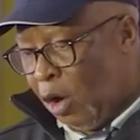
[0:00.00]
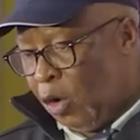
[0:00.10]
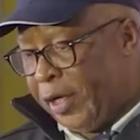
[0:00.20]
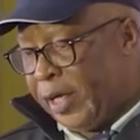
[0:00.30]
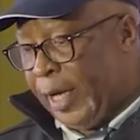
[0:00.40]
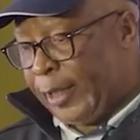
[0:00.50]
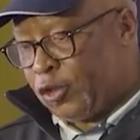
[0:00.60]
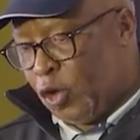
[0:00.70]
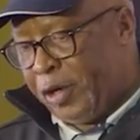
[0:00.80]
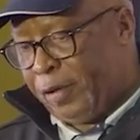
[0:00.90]
or in
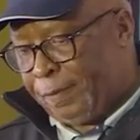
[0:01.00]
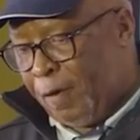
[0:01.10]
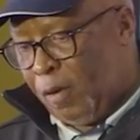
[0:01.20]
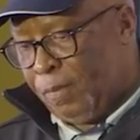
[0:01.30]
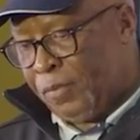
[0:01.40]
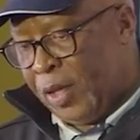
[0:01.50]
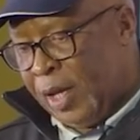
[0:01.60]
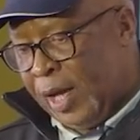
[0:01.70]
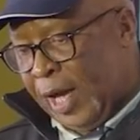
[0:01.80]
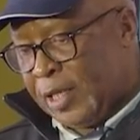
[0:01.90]
electronic form
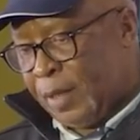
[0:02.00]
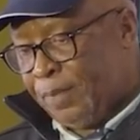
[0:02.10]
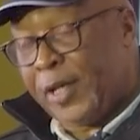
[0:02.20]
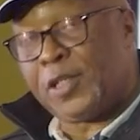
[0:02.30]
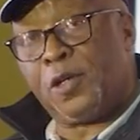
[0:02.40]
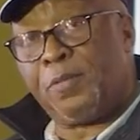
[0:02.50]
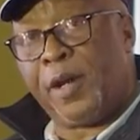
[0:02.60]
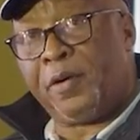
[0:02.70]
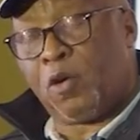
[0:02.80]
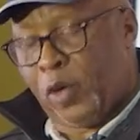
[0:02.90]
as the person
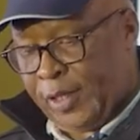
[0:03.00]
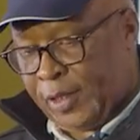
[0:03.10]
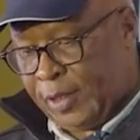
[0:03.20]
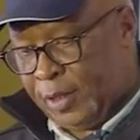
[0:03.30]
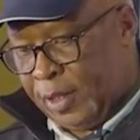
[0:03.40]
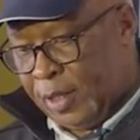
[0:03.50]
may request.